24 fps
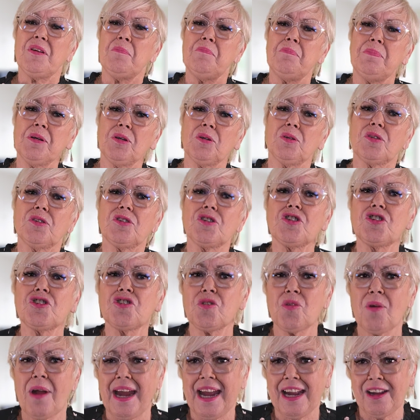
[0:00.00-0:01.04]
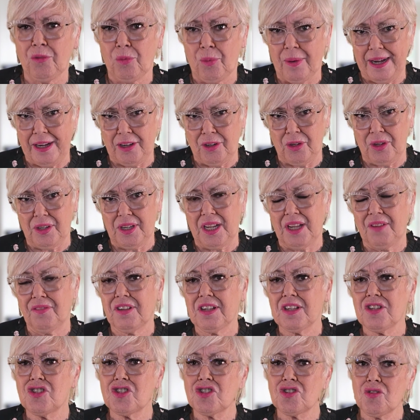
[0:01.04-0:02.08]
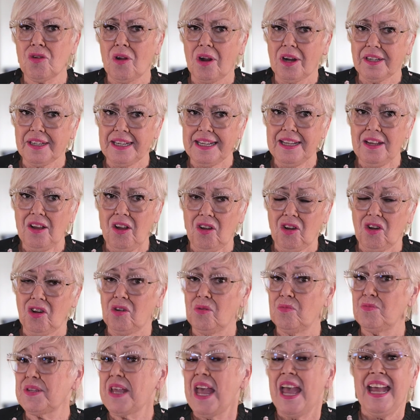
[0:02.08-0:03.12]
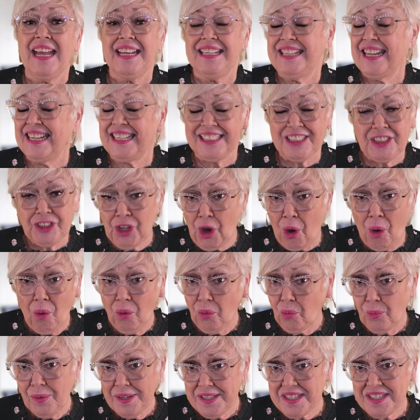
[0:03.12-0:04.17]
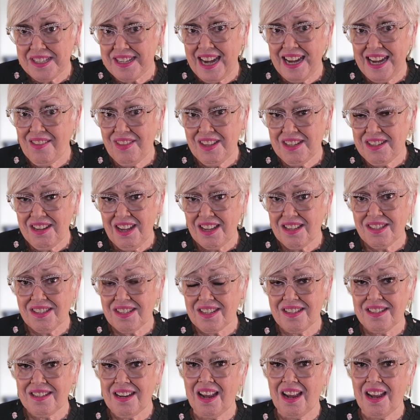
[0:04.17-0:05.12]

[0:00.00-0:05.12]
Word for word: the builder's track record of constructing homes that don't withstand the test of